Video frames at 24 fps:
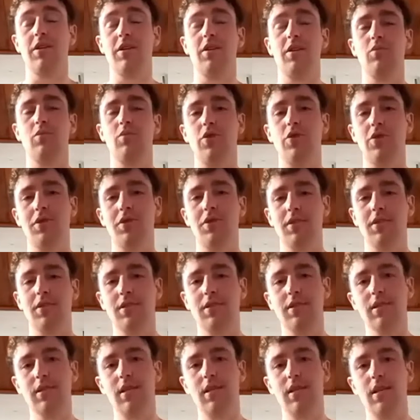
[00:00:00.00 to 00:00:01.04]
important
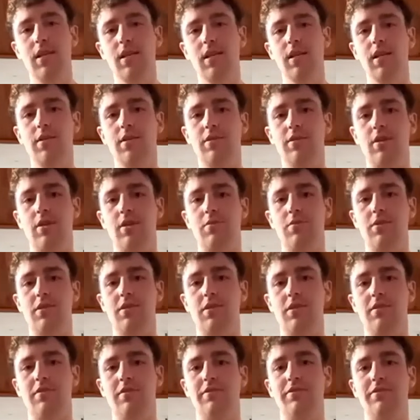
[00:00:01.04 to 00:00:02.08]
in terms
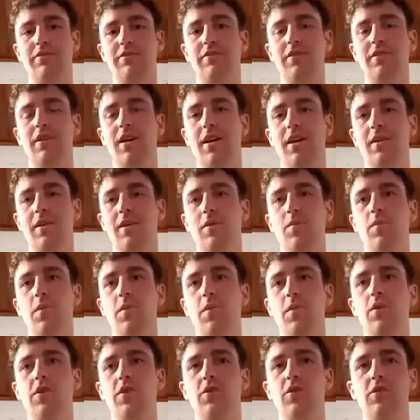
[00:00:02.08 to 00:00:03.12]
of, like,
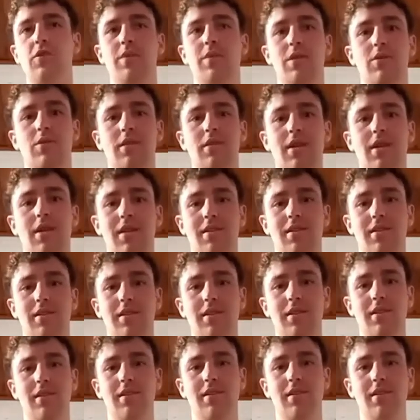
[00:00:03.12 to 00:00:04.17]
when you speak with an
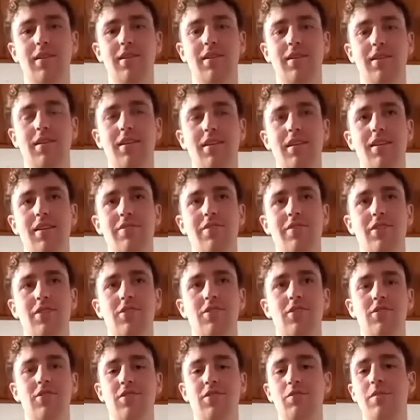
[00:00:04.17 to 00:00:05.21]
athlete, if it
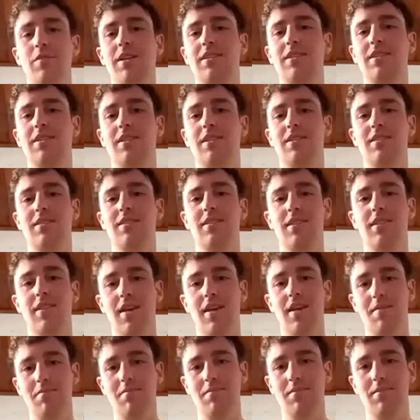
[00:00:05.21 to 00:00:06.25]
doesn't make sense to
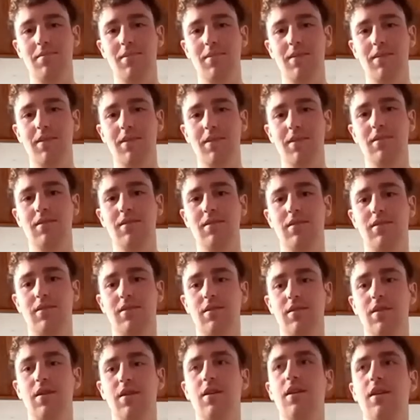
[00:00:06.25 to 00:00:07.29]
them,
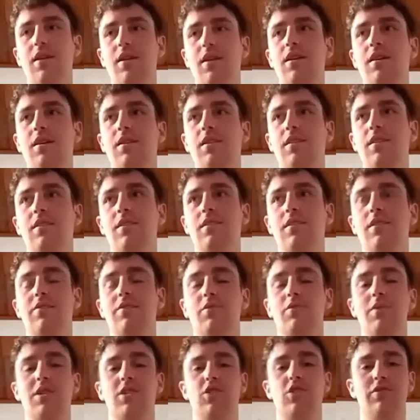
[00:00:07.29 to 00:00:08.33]
the
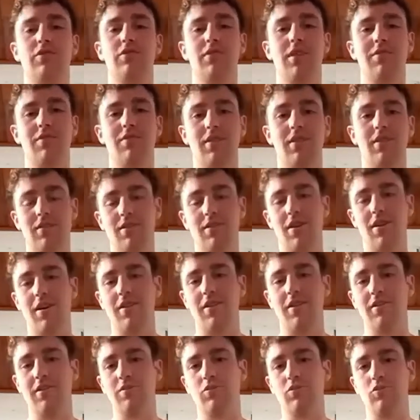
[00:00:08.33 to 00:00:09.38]
information you've given is not
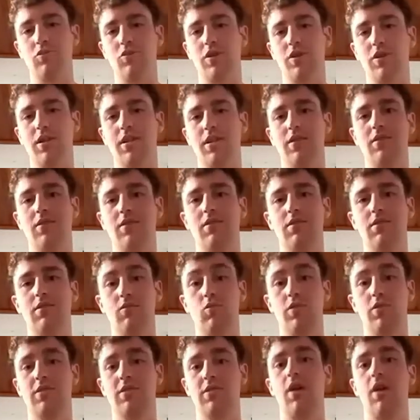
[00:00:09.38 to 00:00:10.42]

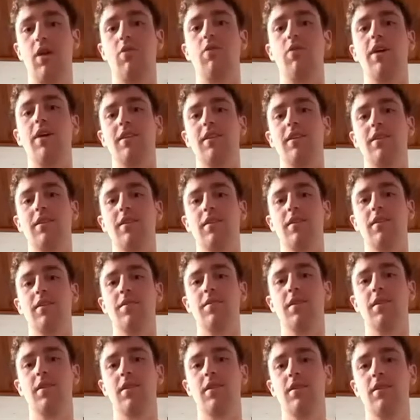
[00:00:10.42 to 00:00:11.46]
right.
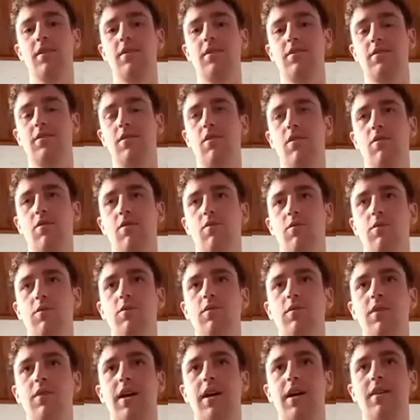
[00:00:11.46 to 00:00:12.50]
So,
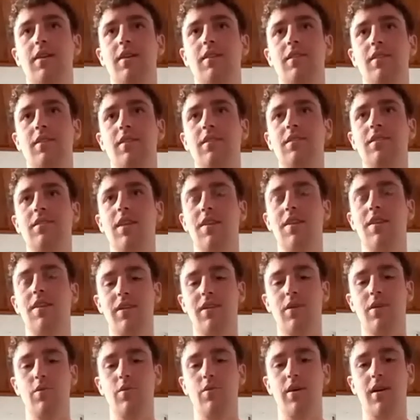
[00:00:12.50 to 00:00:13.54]
like, definitely
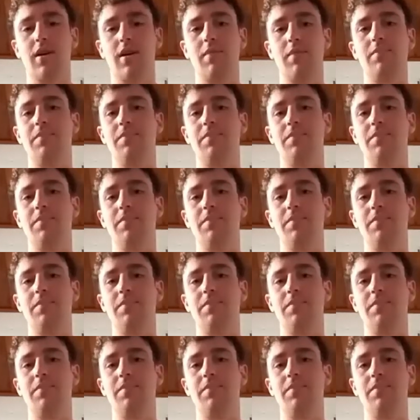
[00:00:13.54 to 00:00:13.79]
what I